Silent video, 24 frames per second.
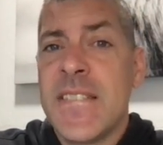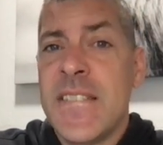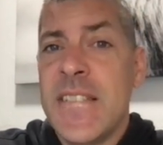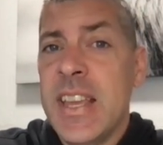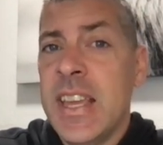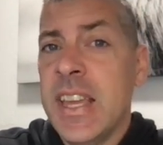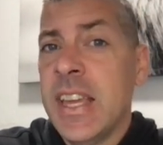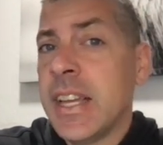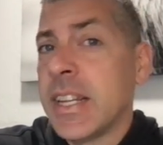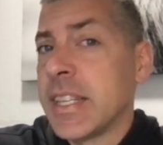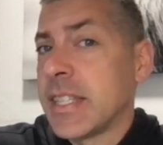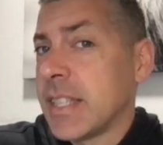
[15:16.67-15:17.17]

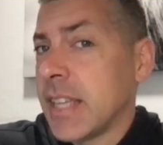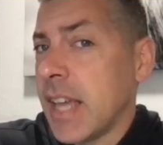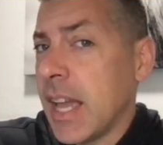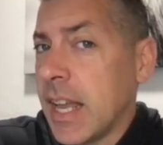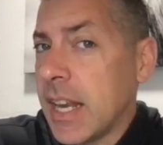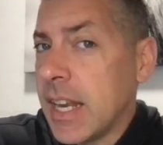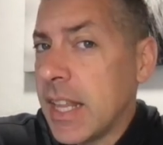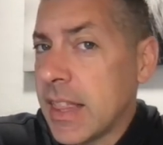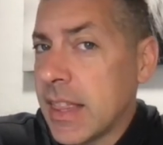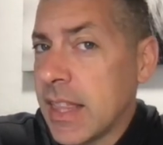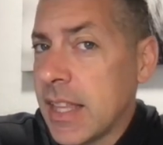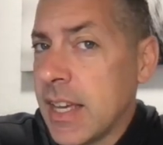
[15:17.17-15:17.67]
you gonna say
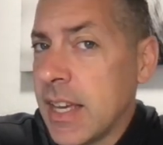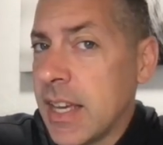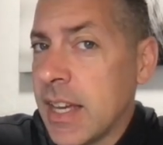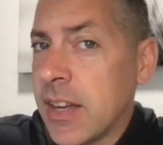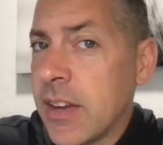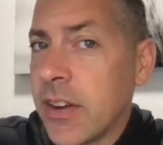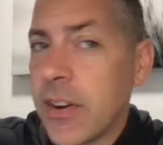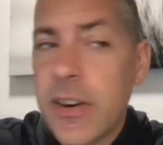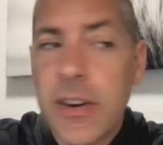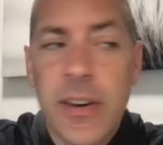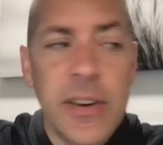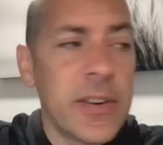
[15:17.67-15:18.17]
anything,
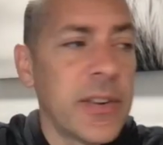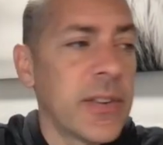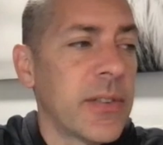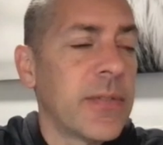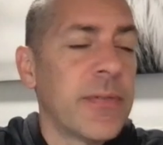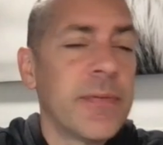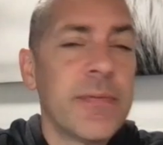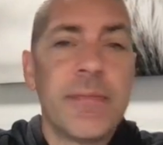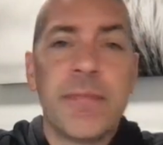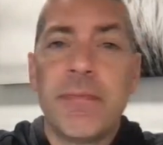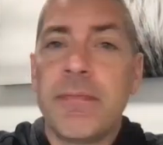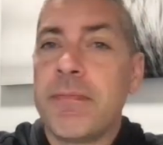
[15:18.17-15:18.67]
or are
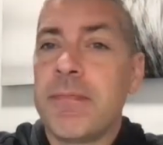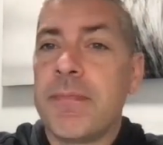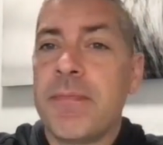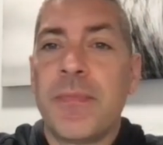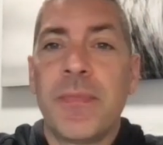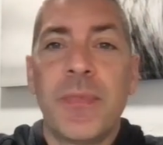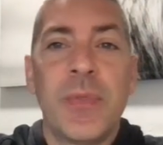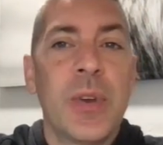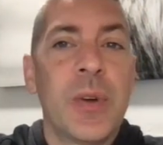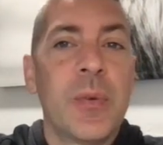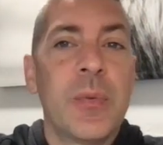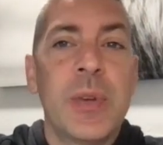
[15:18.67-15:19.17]

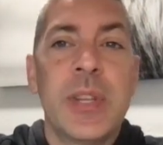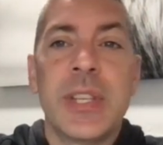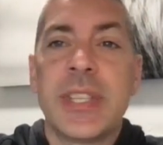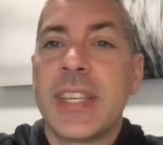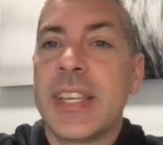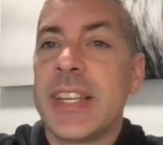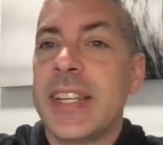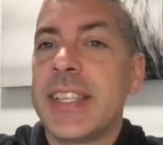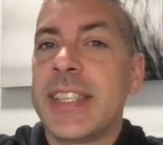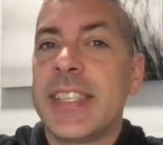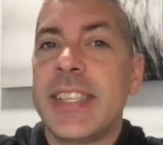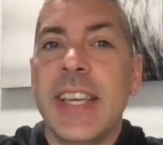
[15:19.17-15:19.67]
we just
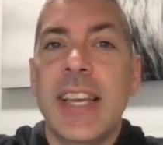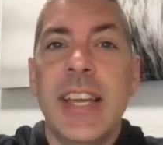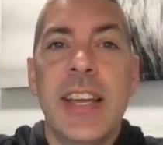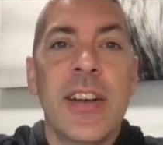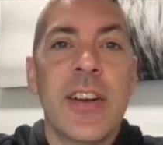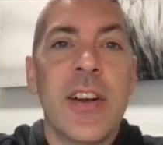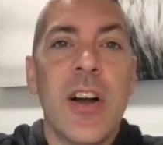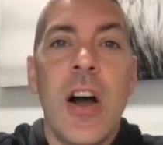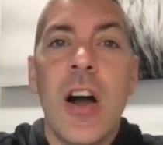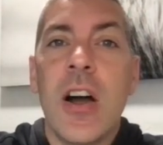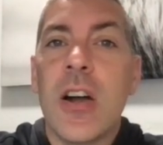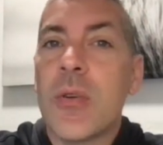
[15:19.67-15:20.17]
gonna sit
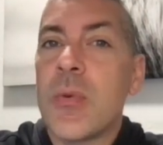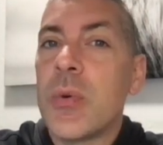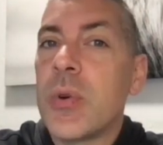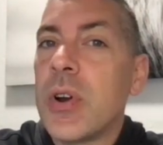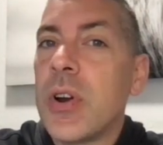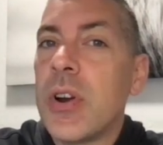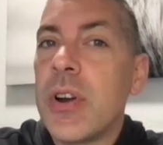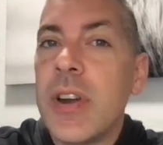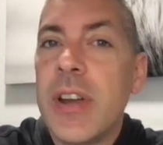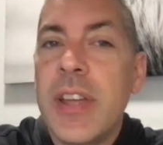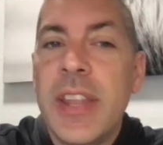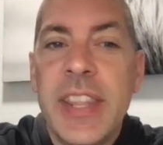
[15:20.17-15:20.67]
here
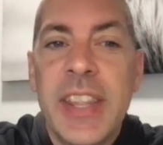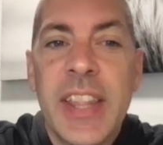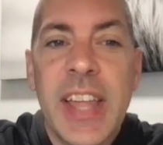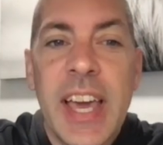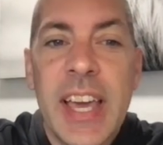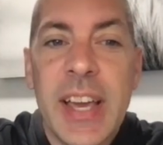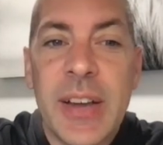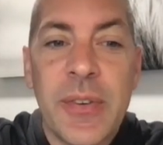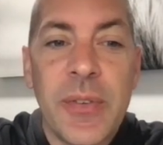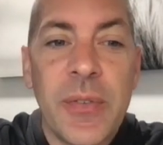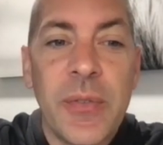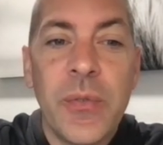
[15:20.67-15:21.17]
awkward?
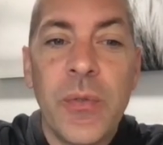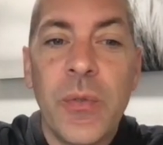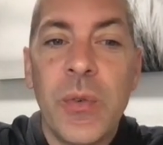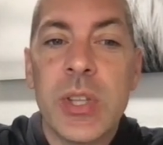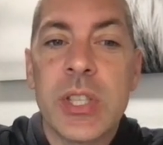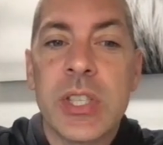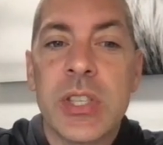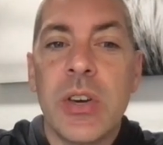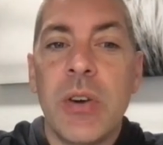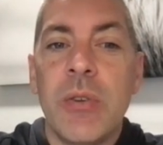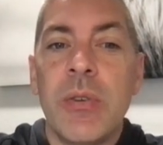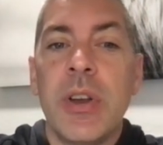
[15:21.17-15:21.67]
Like,
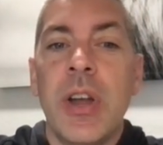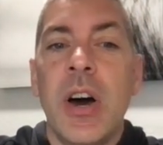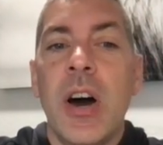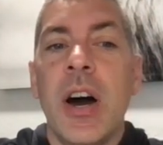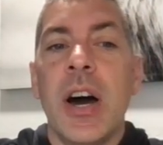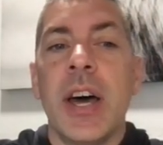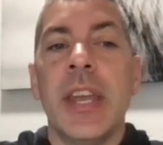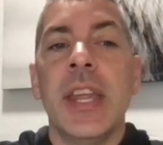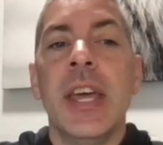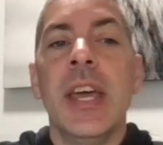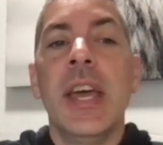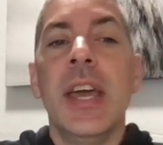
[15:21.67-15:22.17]
what's going
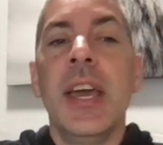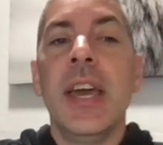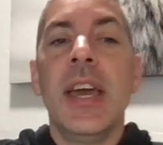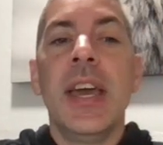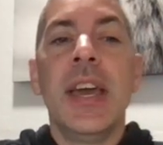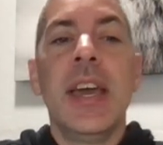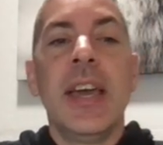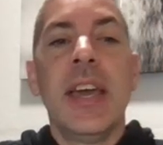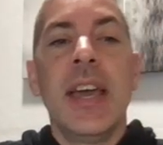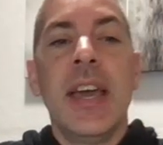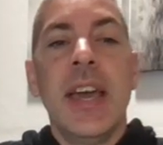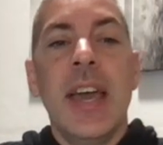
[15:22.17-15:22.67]
on?
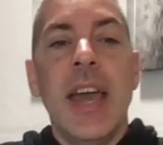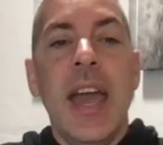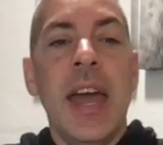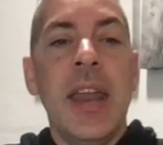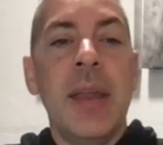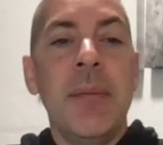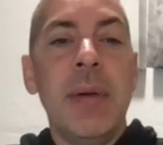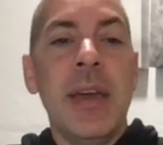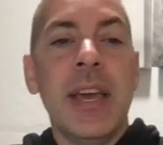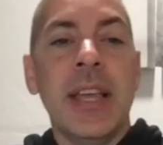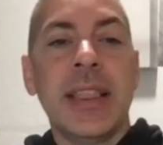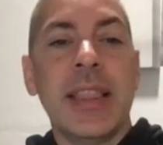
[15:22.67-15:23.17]
And
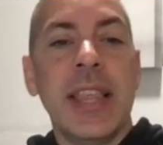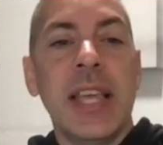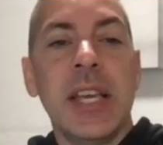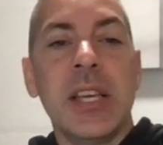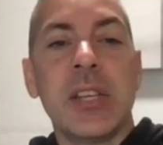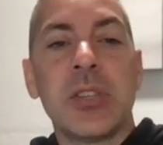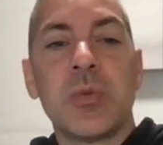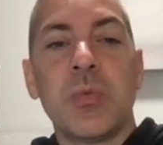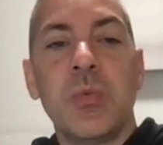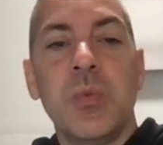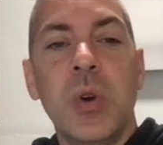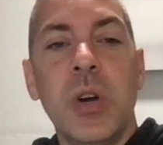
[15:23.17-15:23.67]
to make
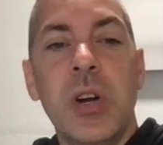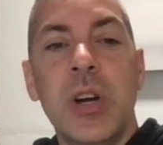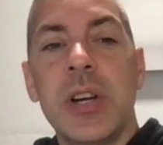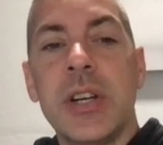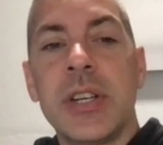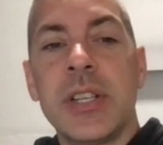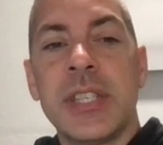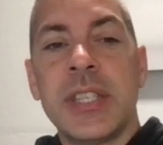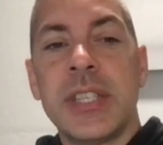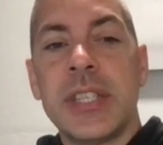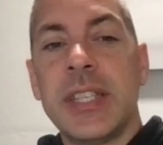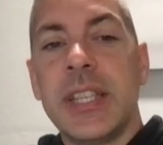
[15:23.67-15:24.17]
things
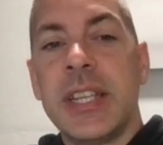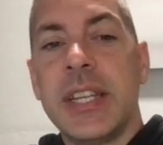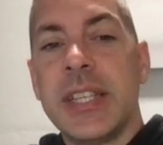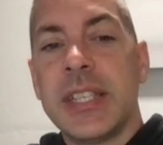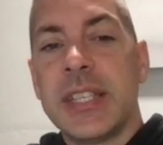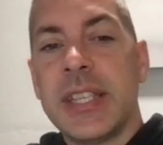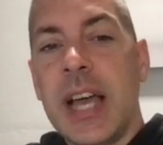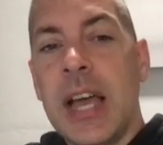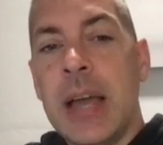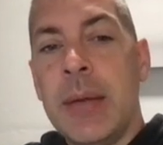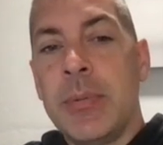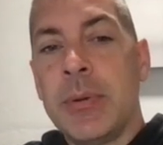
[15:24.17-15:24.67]
worse, the
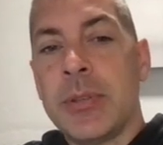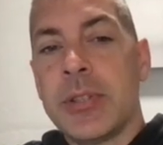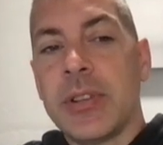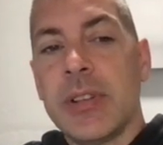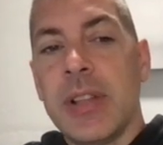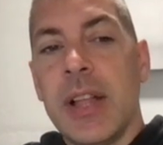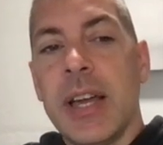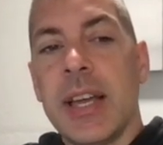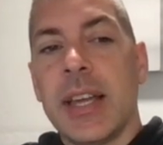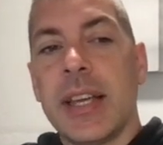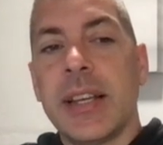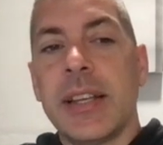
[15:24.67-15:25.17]
disciples are
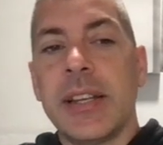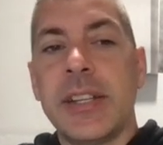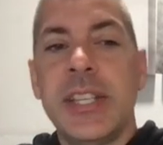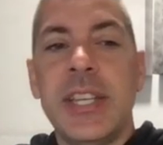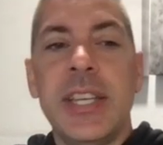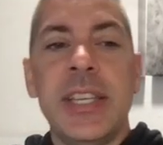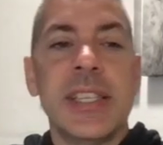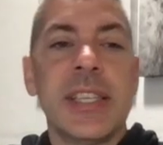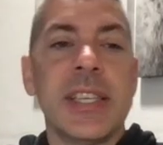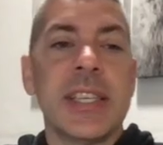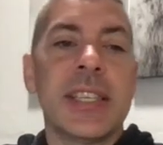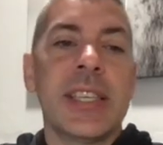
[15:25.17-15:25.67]
like,
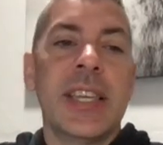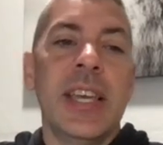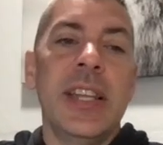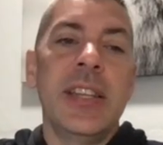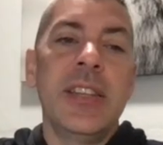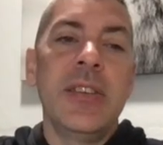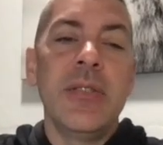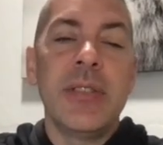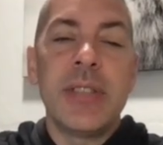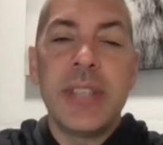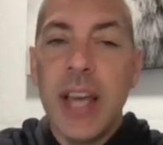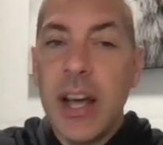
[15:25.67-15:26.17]
Jesus, can
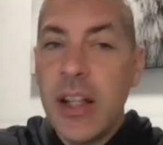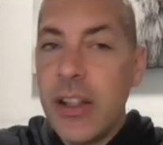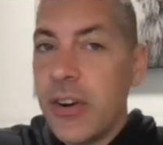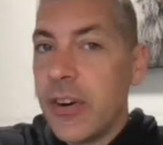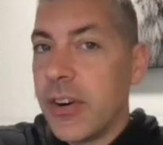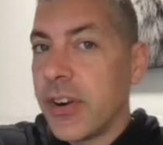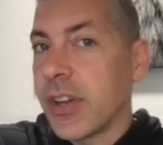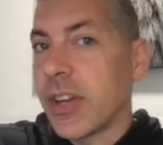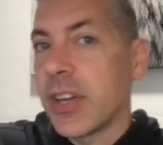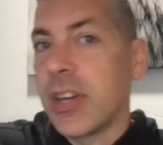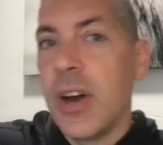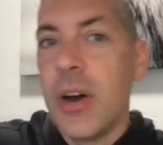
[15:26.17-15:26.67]
you tell her
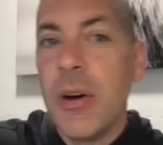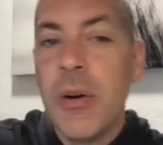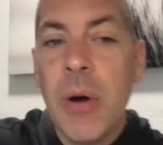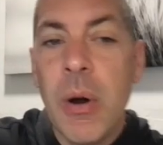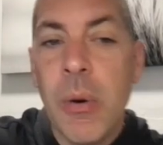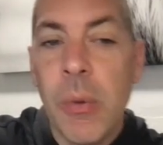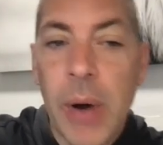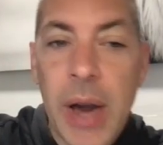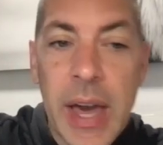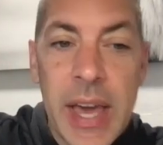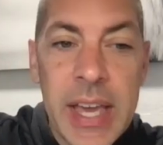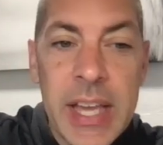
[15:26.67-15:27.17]
to go
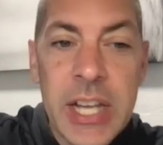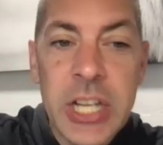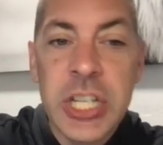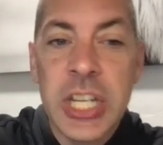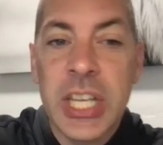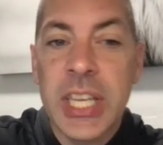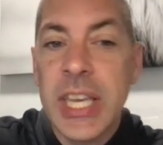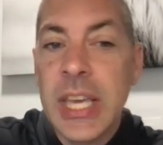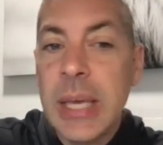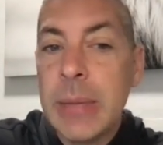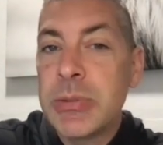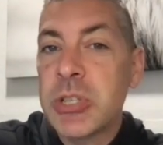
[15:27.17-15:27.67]
away? She
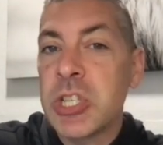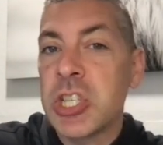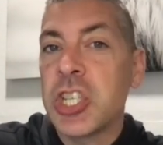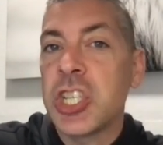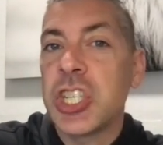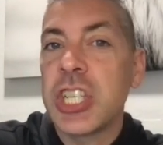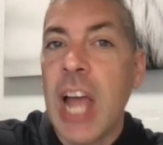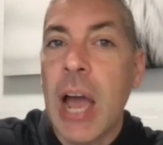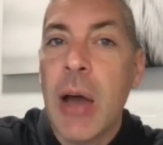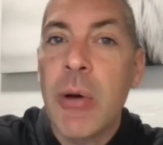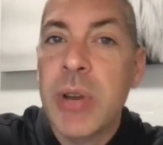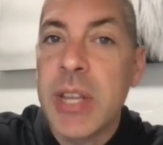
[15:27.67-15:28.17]
keeps
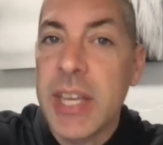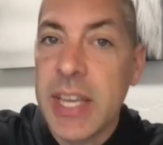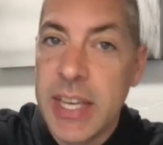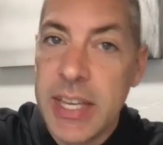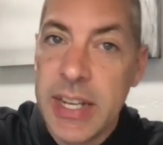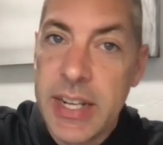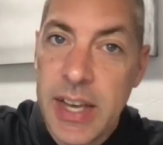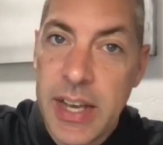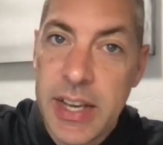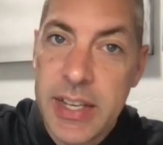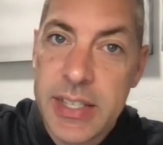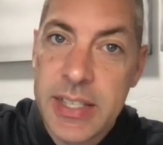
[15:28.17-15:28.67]
shouting at
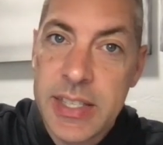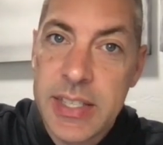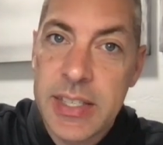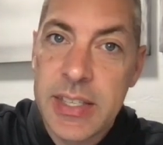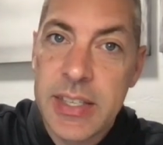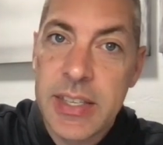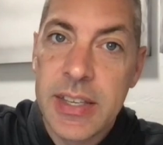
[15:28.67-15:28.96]
us.